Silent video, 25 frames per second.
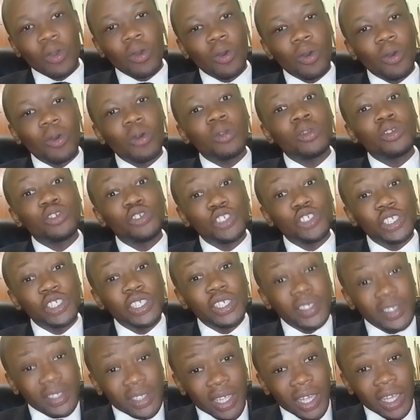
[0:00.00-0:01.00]
All
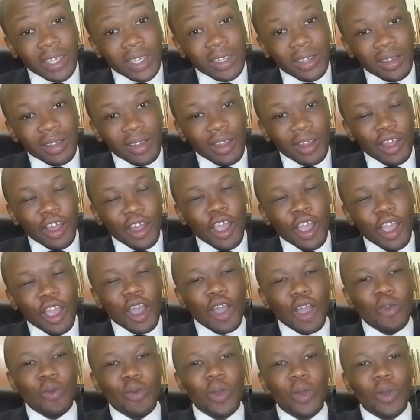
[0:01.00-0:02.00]
she said
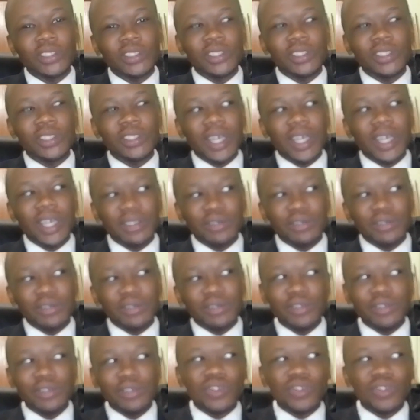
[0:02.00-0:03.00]
was that,
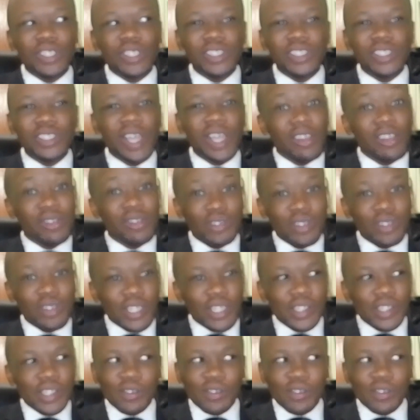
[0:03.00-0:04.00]
the DA
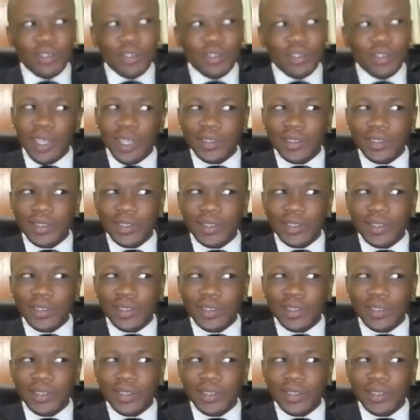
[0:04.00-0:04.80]
needs a new face